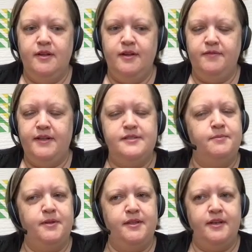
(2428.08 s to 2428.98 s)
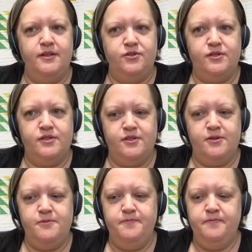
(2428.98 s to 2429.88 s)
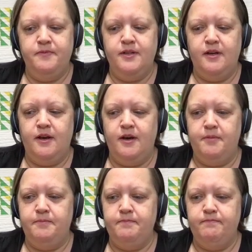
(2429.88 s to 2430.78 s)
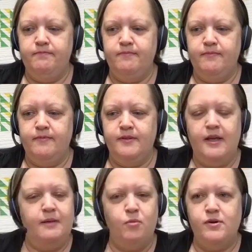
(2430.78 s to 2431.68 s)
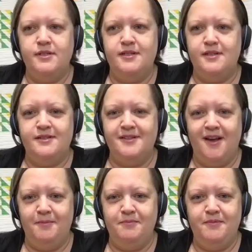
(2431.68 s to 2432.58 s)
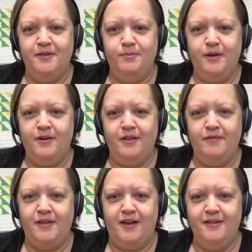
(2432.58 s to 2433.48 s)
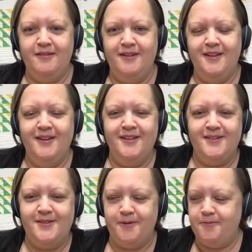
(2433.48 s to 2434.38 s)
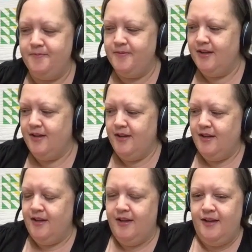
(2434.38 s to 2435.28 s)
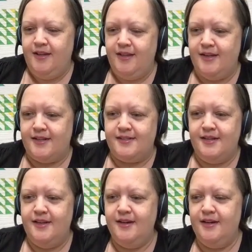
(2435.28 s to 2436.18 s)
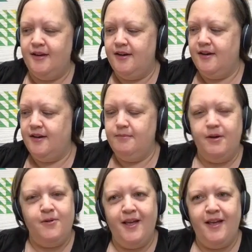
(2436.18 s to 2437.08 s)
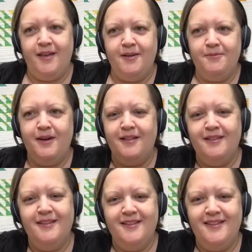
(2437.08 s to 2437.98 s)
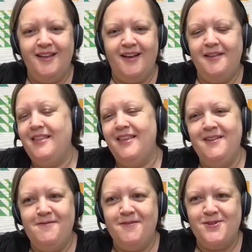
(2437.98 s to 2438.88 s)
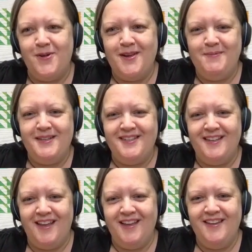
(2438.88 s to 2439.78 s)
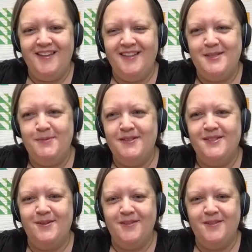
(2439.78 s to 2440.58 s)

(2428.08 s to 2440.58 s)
if that's something that interests you. Um, and more details to come about all of that. So yes. Okay. Well, thank you for joining me today. It's been so